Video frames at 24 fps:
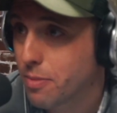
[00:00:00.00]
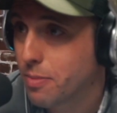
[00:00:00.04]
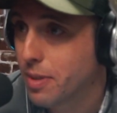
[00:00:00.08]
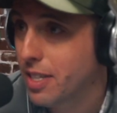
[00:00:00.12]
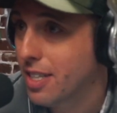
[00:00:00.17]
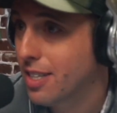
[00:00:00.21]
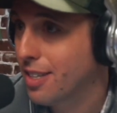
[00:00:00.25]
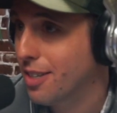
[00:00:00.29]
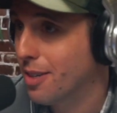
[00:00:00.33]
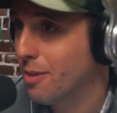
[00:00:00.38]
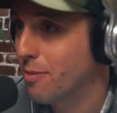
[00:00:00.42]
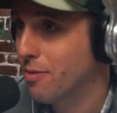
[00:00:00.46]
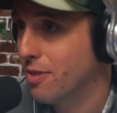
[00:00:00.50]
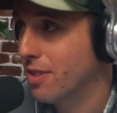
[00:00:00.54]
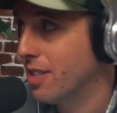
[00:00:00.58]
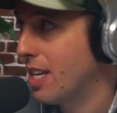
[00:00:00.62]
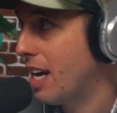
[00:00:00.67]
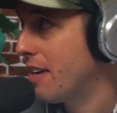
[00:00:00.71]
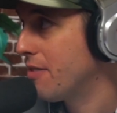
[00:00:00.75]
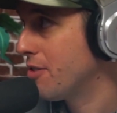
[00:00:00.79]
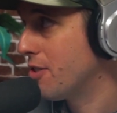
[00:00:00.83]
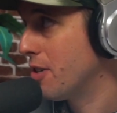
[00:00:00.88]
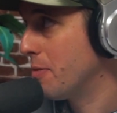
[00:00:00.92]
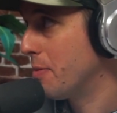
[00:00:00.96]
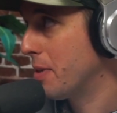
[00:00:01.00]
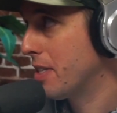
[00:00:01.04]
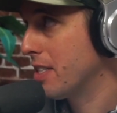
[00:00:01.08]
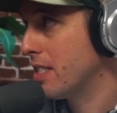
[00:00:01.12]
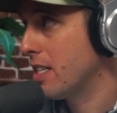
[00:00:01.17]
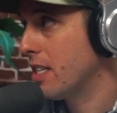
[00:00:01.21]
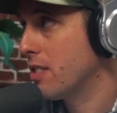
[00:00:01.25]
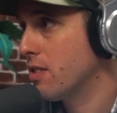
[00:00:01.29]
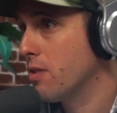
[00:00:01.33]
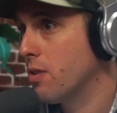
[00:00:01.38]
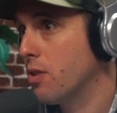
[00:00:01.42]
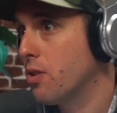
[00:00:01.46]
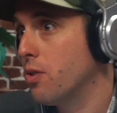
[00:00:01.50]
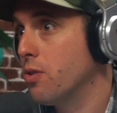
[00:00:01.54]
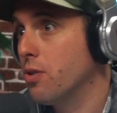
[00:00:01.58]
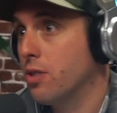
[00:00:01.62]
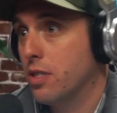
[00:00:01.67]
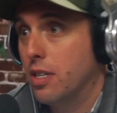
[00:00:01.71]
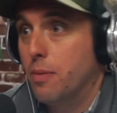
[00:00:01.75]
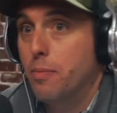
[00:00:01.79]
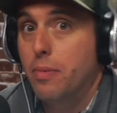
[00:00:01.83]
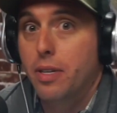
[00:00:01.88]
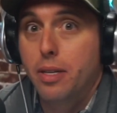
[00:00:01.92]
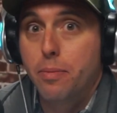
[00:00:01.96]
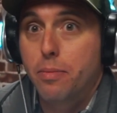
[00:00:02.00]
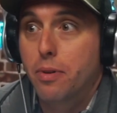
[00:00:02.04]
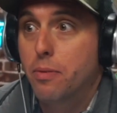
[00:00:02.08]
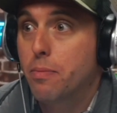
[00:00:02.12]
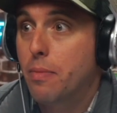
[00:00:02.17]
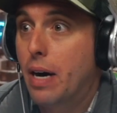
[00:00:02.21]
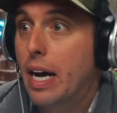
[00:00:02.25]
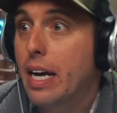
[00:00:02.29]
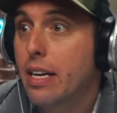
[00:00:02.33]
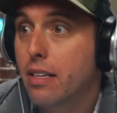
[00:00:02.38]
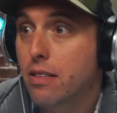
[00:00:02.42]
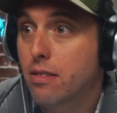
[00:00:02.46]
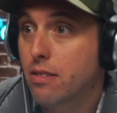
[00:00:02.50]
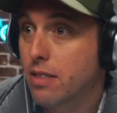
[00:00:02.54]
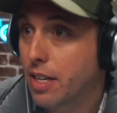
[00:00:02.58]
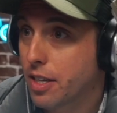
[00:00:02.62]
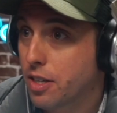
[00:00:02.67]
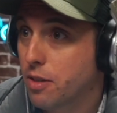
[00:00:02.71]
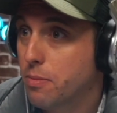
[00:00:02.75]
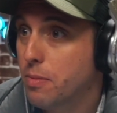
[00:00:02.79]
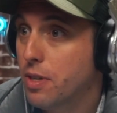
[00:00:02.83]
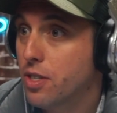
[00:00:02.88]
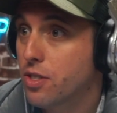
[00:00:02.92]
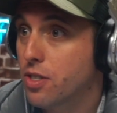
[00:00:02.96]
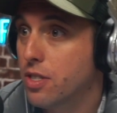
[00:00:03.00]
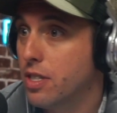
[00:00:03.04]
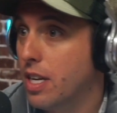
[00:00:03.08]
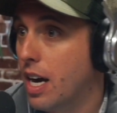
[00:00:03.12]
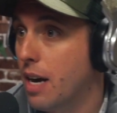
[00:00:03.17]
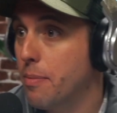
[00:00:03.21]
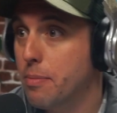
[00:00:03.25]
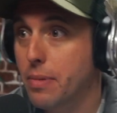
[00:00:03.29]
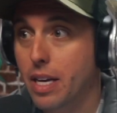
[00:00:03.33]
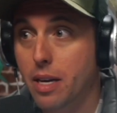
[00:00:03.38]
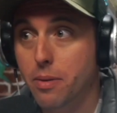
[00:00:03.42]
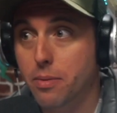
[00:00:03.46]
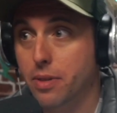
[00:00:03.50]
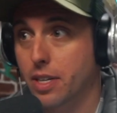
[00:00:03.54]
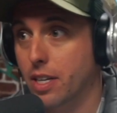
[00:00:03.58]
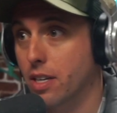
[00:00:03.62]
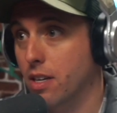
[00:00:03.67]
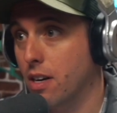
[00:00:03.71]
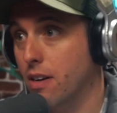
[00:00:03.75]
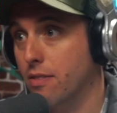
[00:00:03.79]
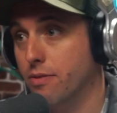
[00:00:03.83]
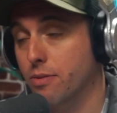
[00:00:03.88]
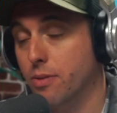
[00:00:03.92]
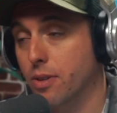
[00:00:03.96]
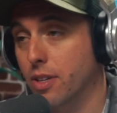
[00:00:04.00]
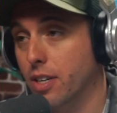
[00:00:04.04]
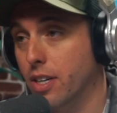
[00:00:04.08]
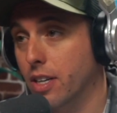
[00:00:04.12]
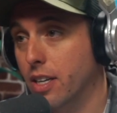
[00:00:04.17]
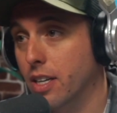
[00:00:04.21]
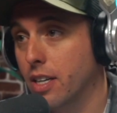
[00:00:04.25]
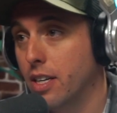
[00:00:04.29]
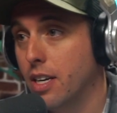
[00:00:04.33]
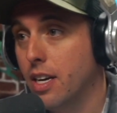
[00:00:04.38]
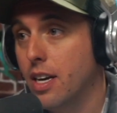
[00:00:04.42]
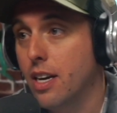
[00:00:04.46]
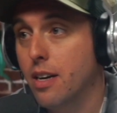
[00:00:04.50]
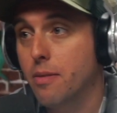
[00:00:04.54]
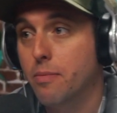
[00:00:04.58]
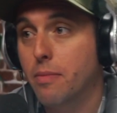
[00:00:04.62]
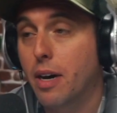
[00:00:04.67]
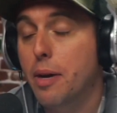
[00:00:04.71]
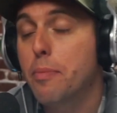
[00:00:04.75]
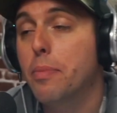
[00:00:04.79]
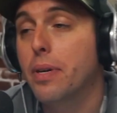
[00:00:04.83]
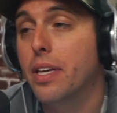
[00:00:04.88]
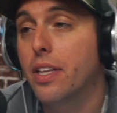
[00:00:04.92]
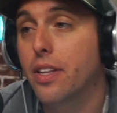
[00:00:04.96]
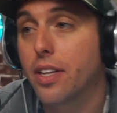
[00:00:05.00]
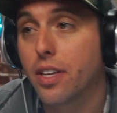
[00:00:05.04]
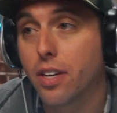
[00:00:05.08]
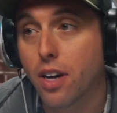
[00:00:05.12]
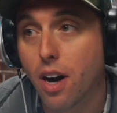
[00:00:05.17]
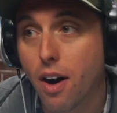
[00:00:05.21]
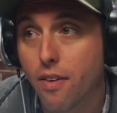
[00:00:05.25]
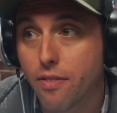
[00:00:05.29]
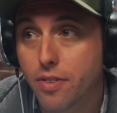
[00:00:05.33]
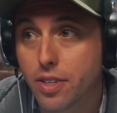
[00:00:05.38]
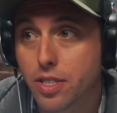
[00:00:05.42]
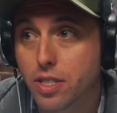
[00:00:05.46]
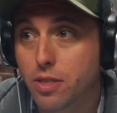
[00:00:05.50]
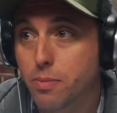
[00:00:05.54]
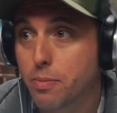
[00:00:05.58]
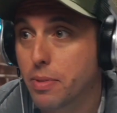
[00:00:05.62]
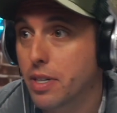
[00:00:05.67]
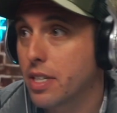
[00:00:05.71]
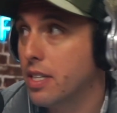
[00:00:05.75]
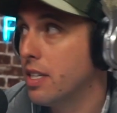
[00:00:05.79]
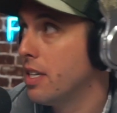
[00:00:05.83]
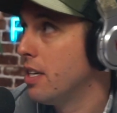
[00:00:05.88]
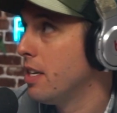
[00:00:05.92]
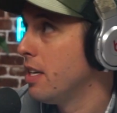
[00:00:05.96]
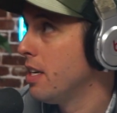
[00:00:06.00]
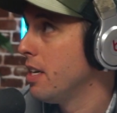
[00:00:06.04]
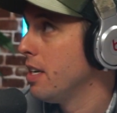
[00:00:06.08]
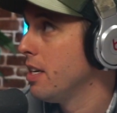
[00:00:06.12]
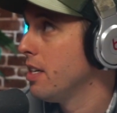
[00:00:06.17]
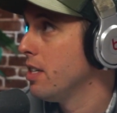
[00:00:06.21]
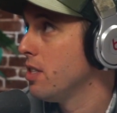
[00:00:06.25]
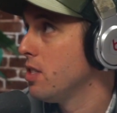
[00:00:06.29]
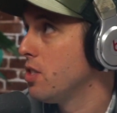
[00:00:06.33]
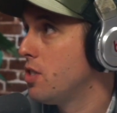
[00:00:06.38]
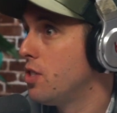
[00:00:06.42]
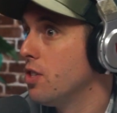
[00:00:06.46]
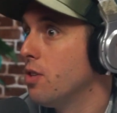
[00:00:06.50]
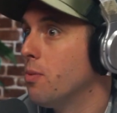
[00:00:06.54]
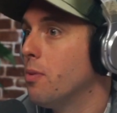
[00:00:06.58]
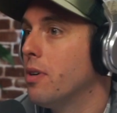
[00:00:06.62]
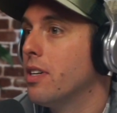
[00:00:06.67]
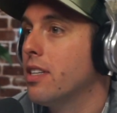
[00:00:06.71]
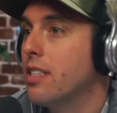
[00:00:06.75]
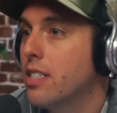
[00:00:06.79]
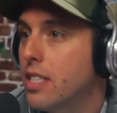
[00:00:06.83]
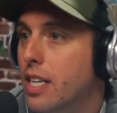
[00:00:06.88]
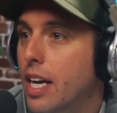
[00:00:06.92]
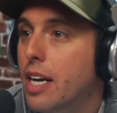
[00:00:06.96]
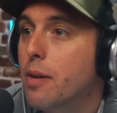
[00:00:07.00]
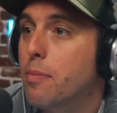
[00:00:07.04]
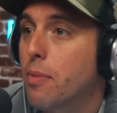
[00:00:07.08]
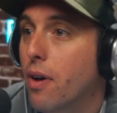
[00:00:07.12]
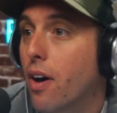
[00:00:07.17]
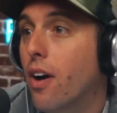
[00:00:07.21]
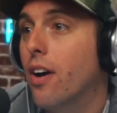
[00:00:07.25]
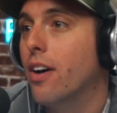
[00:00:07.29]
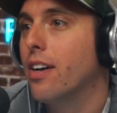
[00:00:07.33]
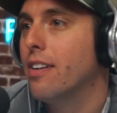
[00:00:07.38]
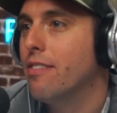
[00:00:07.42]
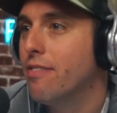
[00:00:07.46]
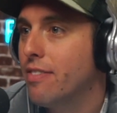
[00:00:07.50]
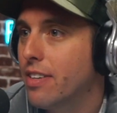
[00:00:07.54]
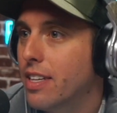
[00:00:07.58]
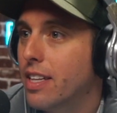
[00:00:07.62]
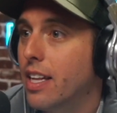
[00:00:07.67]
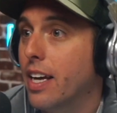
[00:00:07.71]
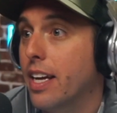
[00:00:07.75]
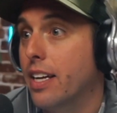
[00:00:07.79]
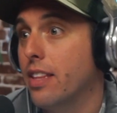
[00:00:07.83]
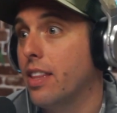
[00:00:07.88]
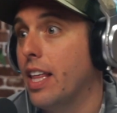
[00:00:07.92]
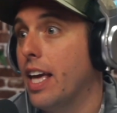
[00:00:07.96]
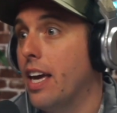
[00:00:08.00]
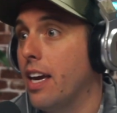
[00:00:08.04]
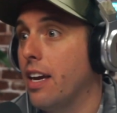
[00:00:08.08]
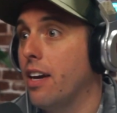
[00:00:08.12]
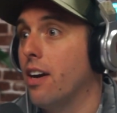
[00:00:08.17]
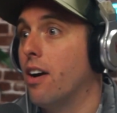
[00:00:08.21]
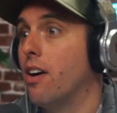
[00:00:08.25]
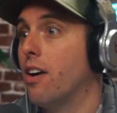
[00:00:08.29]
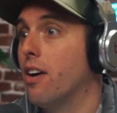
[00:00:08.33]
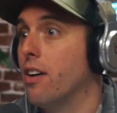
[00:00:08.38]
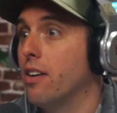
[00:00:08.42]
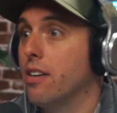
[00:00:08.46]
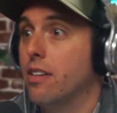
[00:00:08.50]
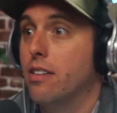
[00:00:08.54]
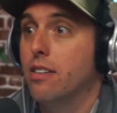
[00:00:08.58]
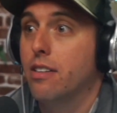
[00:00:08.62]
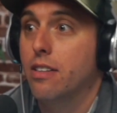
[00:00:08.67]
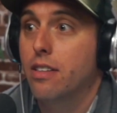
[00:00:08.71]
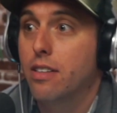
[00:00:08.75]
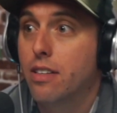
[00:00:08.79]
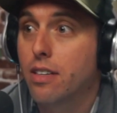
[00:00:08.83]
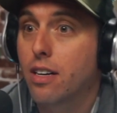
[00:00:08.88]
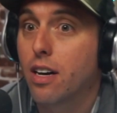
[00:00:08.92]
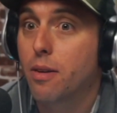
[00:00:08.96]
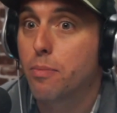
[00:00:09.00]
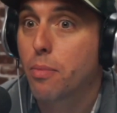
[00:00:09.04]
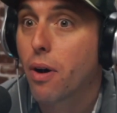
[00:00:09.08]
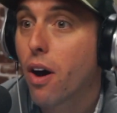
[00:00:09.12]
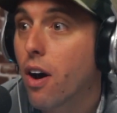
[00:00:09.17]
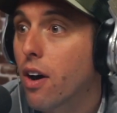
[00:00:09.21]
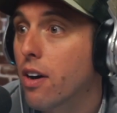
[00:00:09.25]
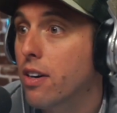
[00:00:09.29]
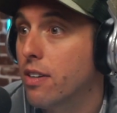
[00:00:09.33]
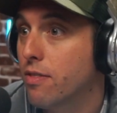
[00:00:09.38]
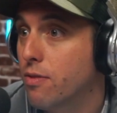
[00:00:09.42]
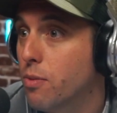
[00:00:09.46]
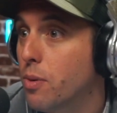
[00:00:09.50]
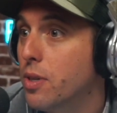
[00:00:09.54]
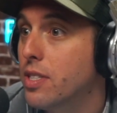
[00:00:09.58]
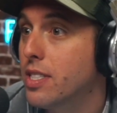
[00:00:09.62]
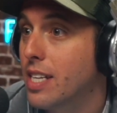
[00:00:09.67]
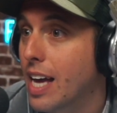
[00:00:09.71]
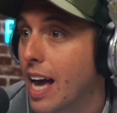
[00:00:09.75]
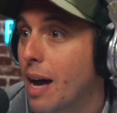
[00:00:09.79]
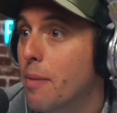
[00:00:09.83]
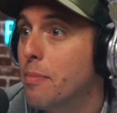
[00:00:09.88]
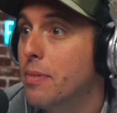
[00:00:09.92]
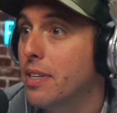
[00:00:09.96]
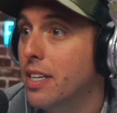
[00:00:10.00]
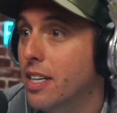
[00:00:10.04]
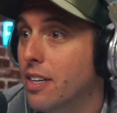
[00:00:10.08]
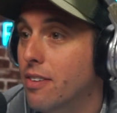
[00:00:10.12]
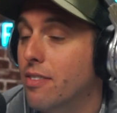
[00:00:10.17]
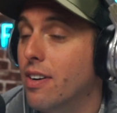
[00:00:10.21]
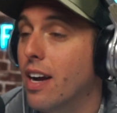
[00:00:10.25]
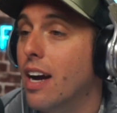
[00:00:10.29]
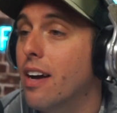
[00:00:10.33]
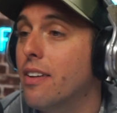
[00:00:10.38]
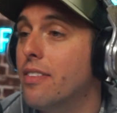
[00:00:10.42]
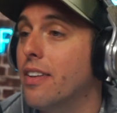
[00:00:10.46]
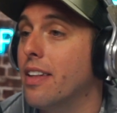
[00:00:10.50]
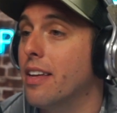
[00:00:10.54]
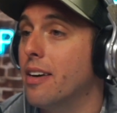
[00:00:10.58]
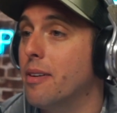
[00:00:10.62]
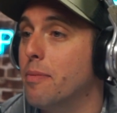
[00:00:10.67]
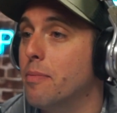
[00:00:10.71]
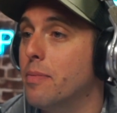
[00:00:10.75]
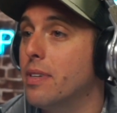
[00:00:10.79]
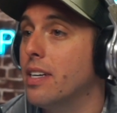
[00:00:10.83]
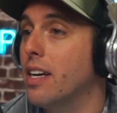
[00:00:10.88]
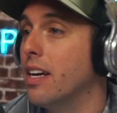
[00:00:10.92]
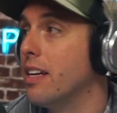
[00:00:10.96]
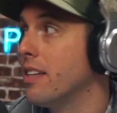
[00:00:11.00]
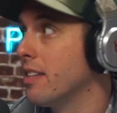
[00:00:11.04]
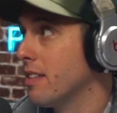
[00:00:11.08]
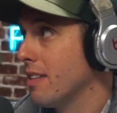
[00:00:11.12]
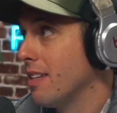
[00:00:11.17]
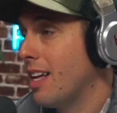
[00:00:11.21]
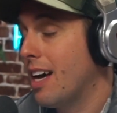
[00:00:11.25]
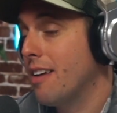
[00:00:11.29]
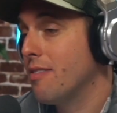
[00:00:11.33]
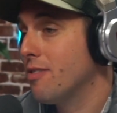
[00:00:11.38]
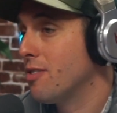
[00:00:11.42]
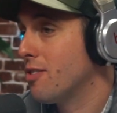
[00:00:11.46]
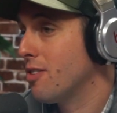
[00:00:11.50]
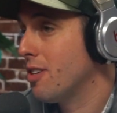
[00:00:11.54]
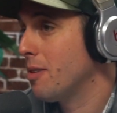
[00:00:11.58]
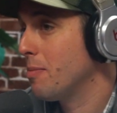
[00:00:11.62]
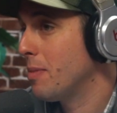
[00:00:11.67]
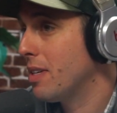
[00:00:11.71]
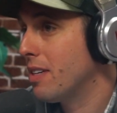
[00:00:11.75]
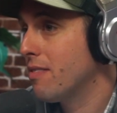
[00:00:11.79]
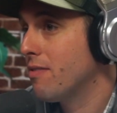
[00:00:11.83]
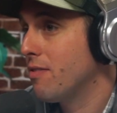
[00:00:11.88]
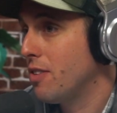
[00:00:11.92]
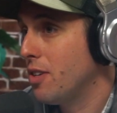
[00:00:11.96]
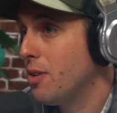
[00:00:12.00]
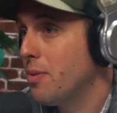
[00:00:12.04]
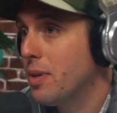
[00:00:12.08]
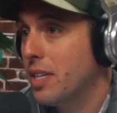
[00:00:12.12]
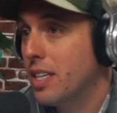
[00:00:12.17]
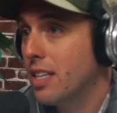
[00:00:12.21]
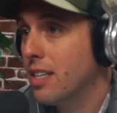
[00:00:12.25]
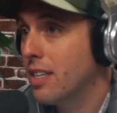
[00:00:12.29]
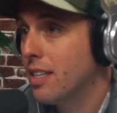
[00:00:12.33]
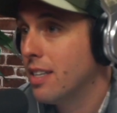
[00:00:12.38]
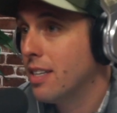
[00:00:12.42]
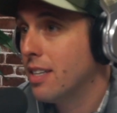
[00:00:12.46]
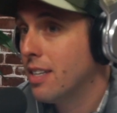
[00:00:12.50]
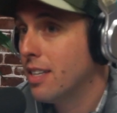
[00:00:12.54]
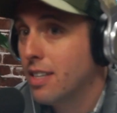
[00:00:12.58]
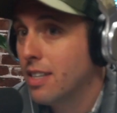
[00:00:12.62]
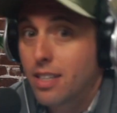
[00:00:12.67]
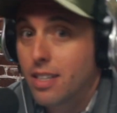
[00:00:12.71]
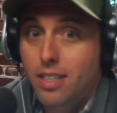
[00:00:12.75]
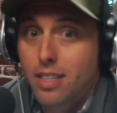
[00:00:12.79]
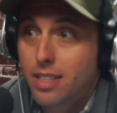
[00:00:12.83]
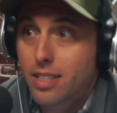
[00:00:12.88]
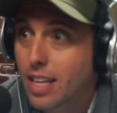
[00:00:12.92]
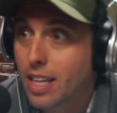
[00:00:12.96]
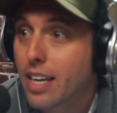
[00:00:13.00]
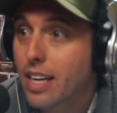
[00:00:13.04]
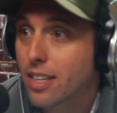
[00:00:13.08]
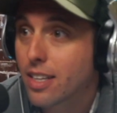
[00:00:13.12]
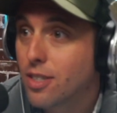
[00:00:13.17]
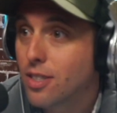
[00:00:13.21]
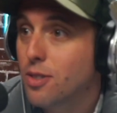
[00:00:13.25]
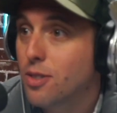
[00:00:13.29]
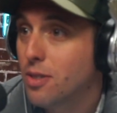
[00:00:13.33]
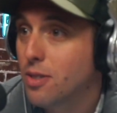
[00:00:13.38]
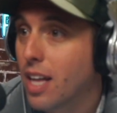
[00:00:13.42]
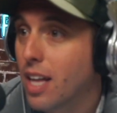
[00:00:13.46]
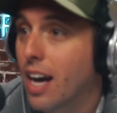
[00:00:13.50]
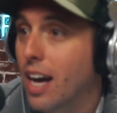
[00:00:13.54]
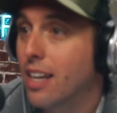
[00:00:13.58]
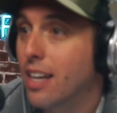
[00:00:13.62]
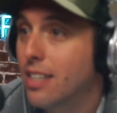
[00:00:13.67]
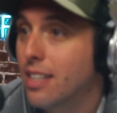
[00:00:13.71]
Media Group for live streaming, because that's so cool. Some people might, like you mentioned, not be able to get off work, might be in the office, but still want to take part and feel like they are a part of what's happening around them. And live streaming viewing, that can do that.